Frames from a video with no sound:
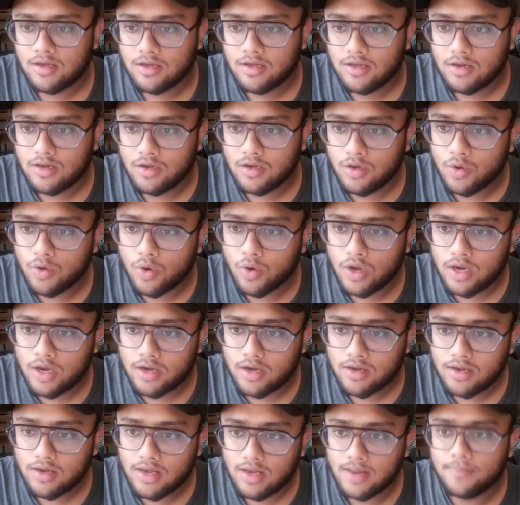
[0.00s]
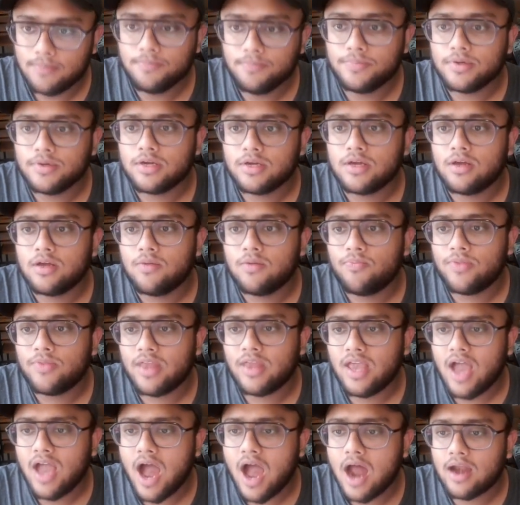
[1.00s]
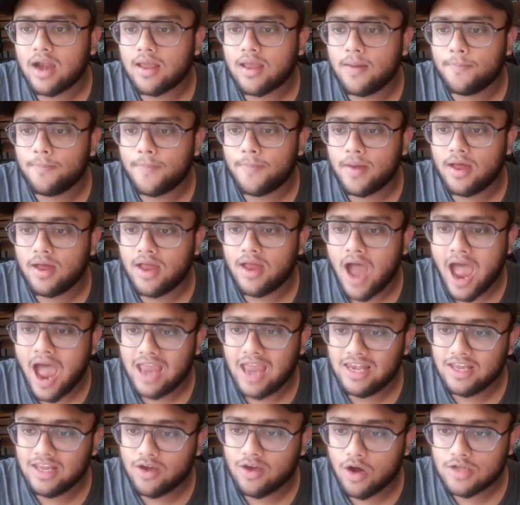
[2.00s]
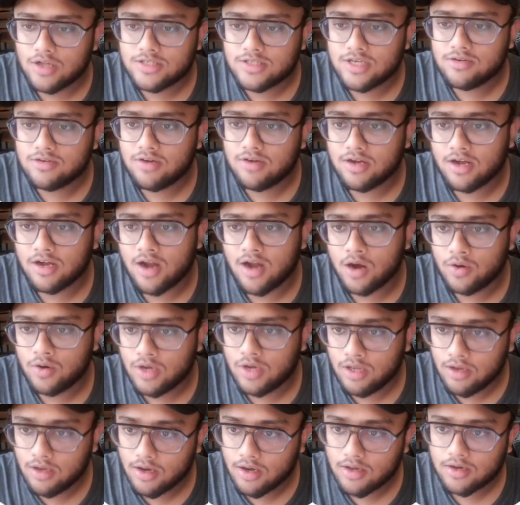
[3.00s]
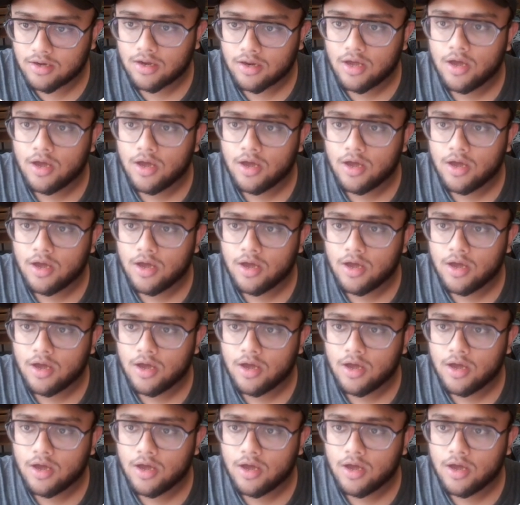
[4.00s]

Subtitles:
lower limb, they are highly concentrated out here,